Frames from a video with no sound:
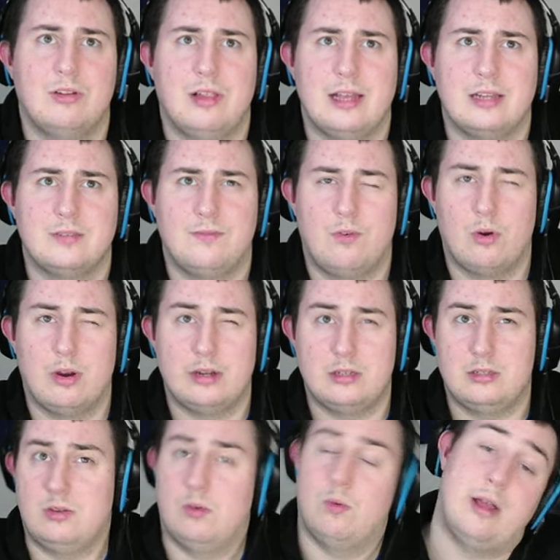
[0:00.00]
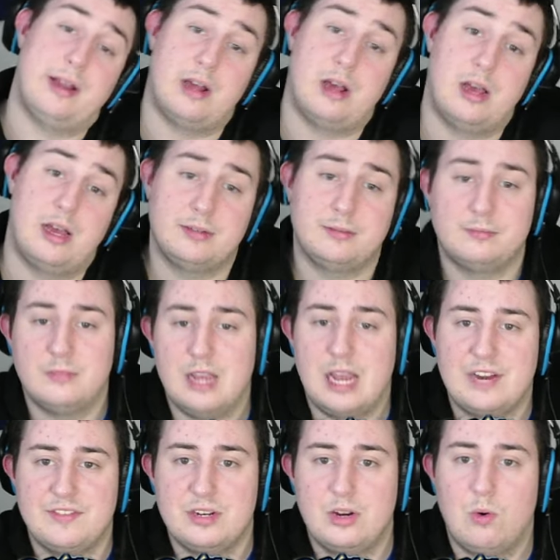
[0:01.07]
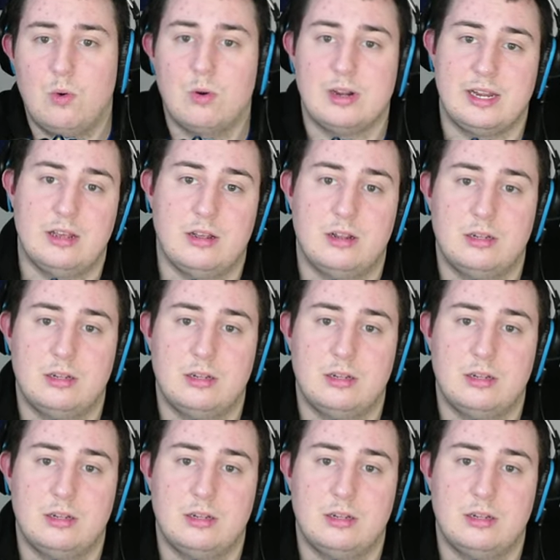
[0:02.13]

for it, so why not? Kind of an ordeal.